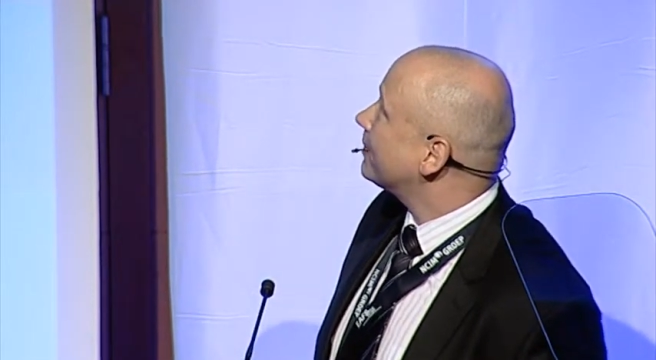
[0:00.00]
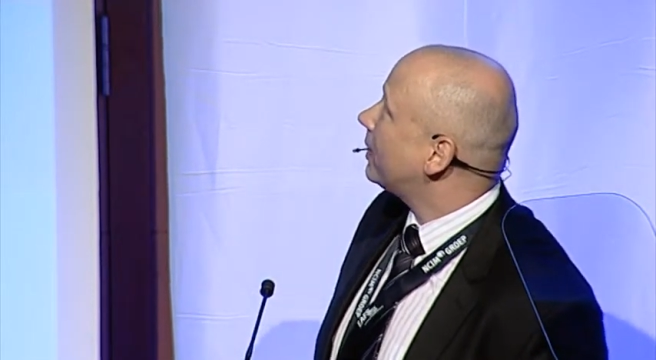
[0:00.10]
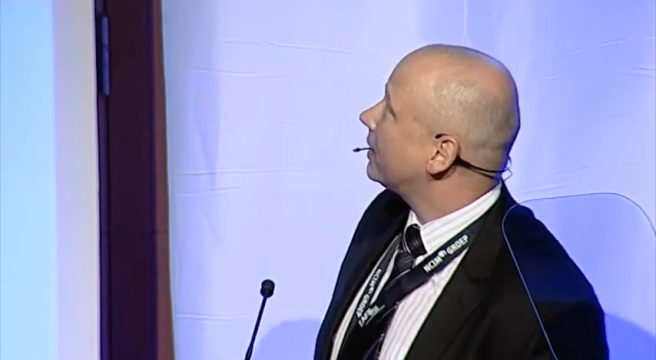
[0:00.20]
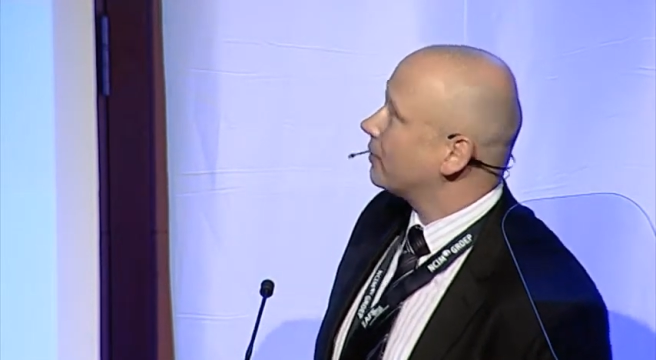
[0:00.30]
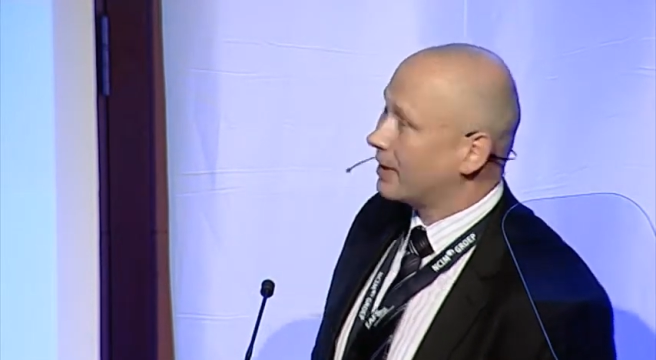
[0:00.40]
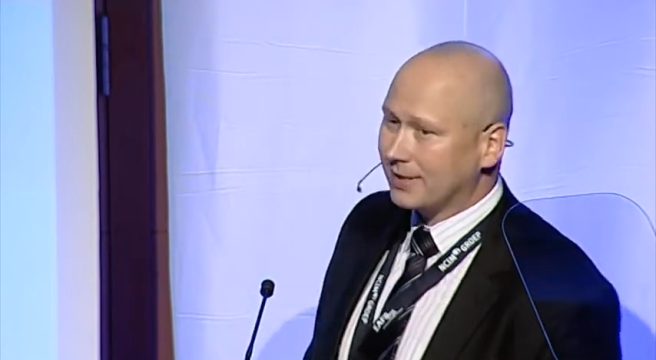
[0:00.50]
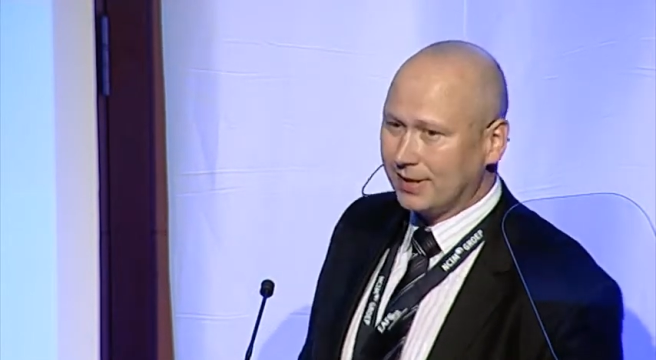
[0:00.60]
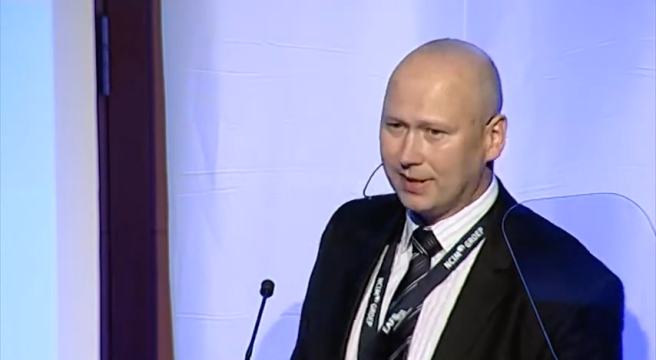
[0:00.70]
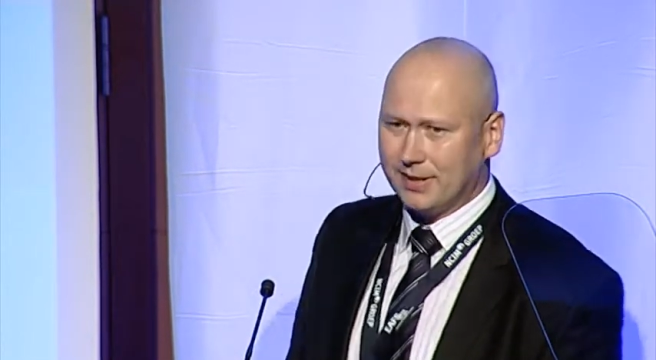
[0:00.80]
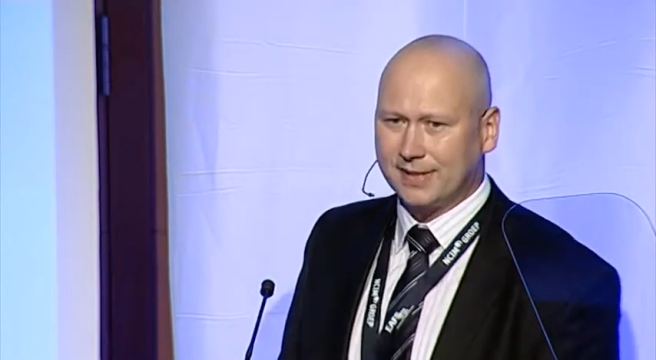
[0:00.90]
part, you can
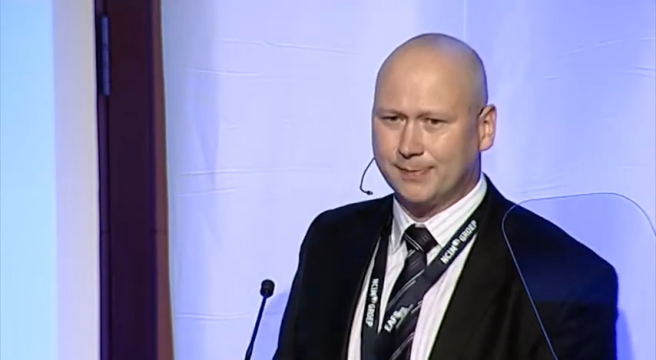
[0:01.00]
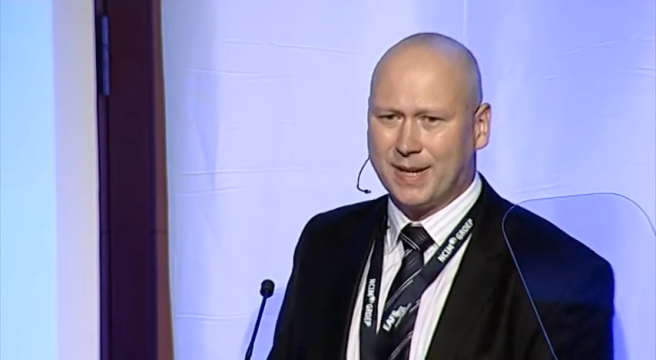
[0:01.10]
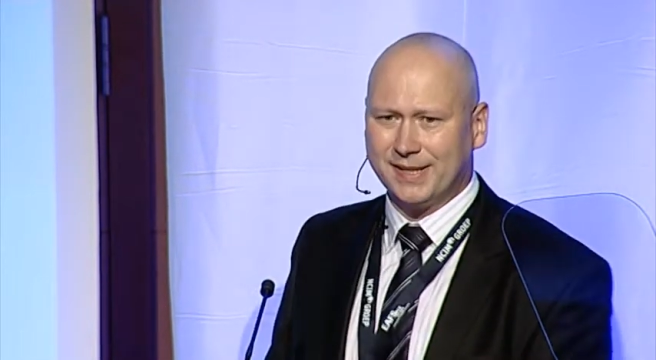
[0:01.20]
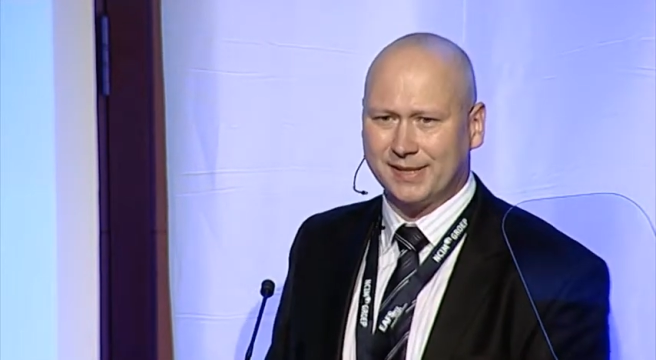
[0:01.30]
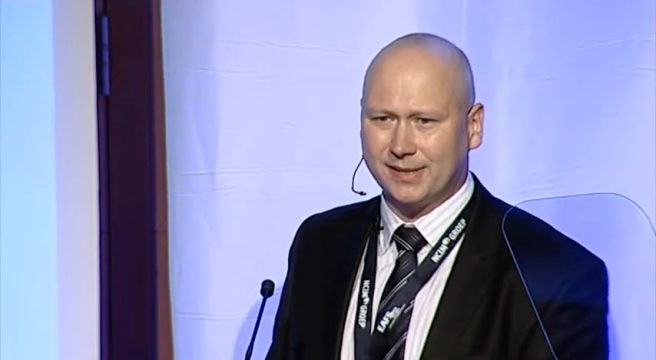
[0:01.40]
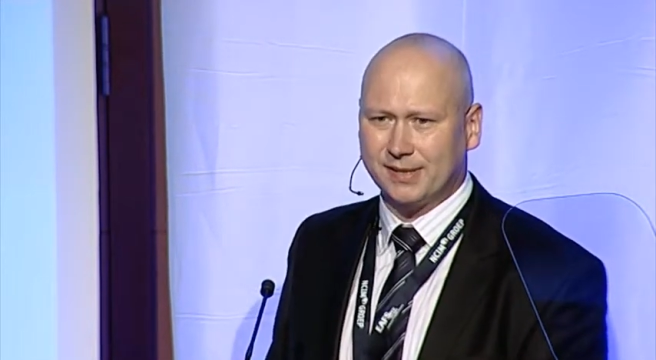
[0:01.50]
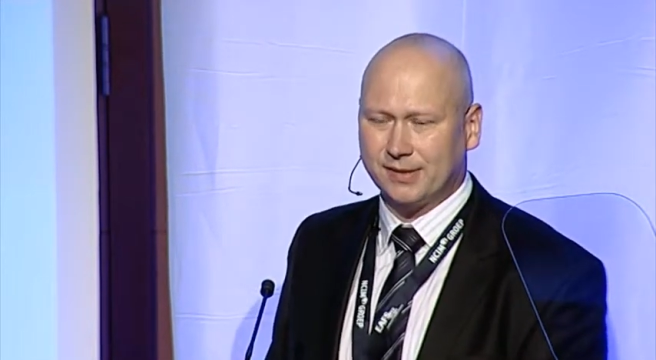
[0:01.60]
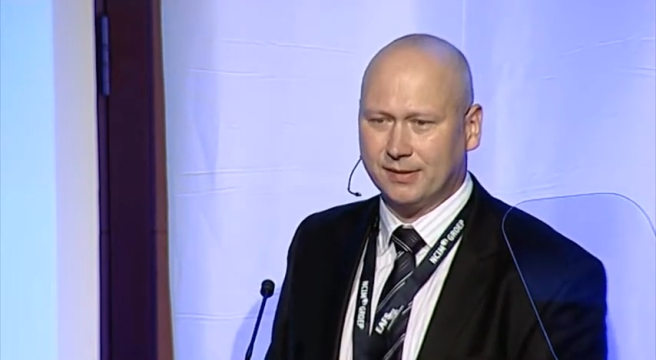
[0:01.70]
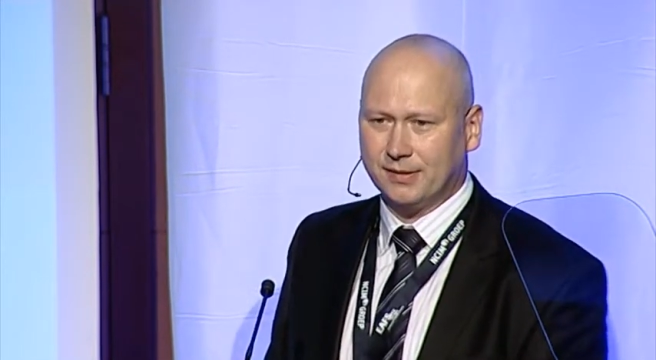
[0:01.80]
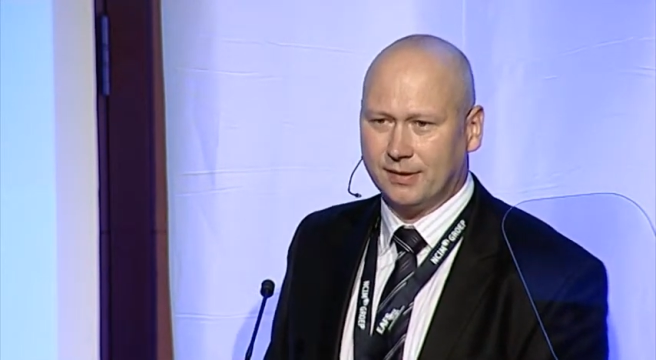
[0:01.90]
see spices,